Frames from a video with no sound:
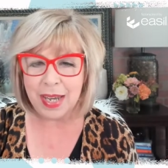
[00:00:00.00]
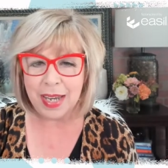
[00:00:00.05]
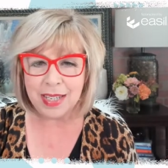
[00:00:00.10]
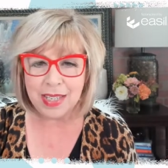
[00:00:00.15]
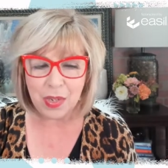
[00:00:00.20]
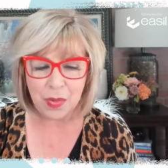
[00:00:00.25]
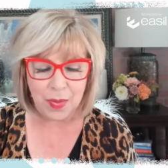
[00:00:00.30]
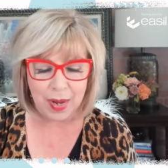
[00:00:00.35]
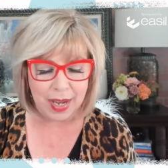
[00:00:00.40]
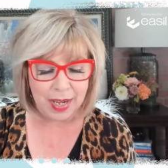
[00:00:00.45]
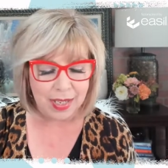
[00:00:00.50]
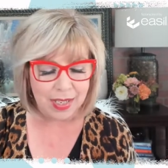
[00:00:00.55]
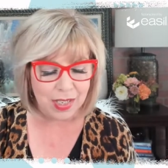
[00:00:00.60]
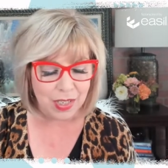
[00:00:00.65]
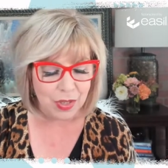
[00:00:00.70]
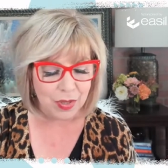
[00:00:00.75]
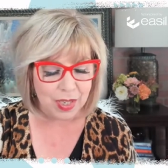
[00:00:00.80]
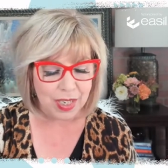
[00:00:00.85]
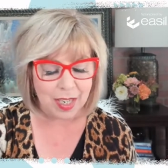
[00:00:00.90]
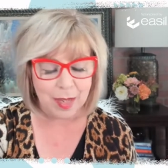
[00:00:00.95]
It's a way
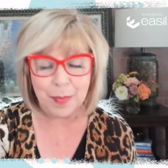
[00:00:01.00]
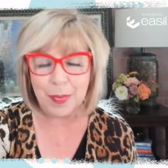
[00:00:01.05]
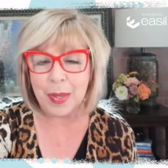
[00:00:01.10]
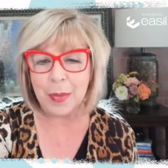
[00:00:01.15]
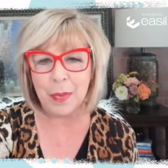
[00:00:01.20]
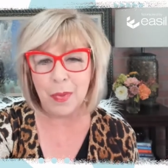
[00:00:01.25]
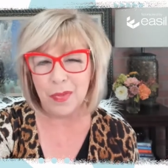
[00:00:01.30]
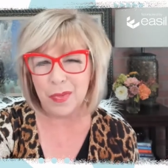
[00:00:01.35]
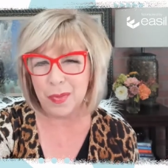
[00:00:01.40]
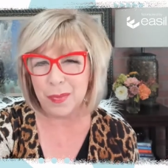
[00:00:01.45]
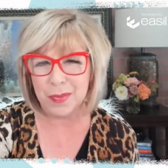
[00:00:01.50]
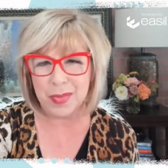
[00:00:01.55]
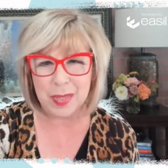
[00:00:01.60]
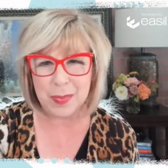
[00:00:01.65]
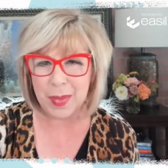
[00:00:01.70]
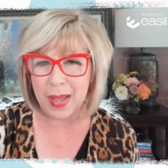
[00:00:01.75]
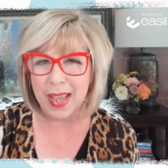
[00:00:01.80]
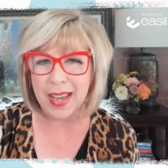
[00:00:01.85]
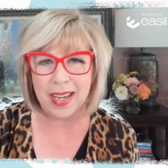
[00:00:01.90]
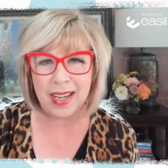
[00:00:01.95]
to keep people from
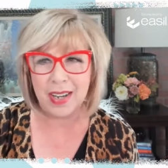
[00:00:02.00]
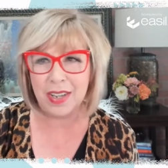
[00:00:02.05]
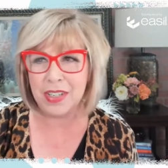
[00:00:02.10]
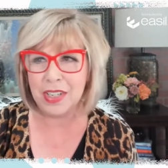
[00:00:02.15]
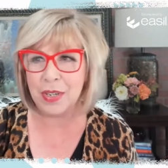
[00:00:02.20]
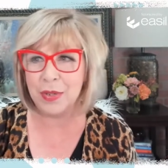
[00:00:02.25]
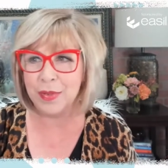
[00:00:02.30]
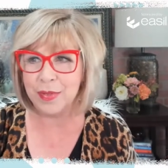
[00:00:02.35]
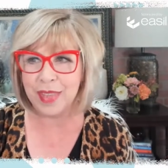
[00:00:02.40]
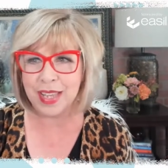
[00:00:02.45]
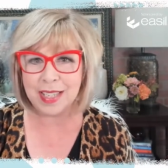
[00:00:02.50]
spying on you.